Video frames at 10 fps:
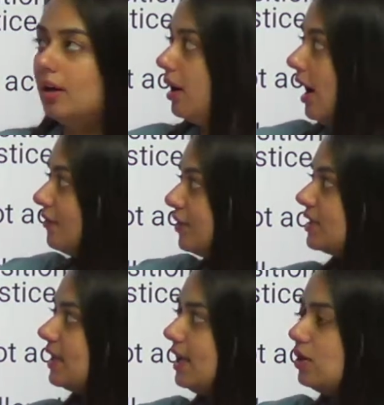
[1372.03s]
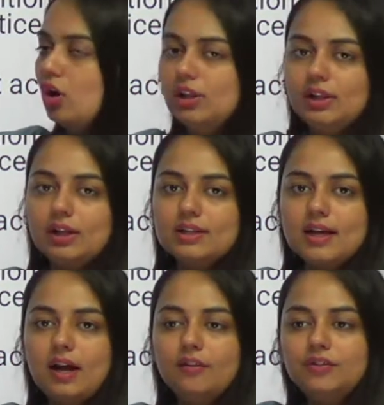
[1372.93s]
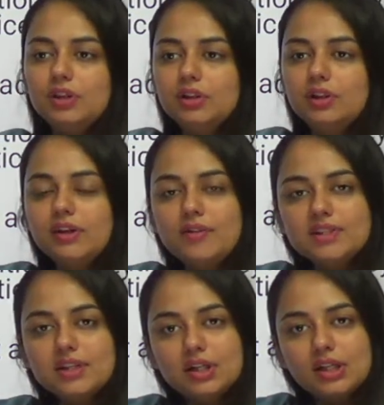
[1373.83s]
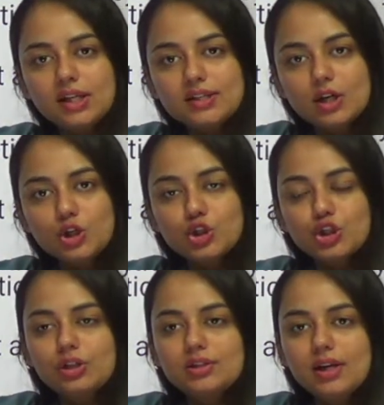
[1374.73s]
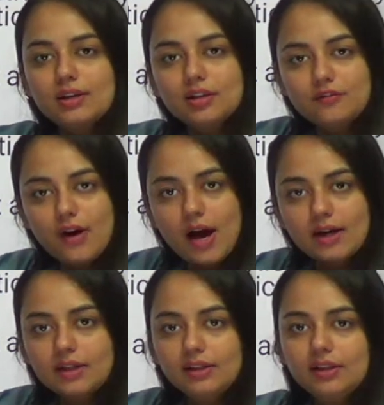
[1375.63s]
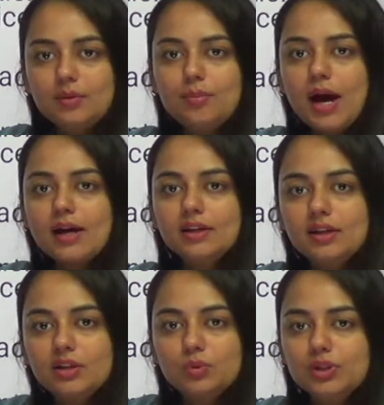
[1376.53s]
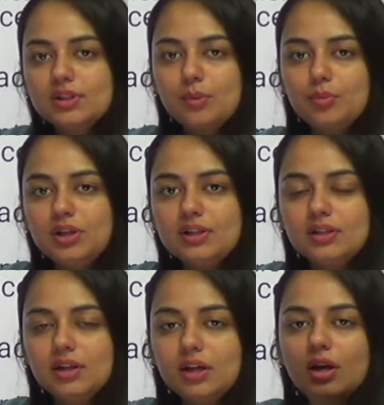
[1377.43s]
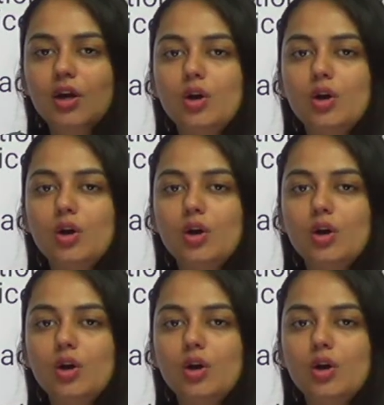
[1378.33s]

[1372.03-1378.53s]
After saying all this, after giving certain assertion, certain fact and then backing it with some reasoning,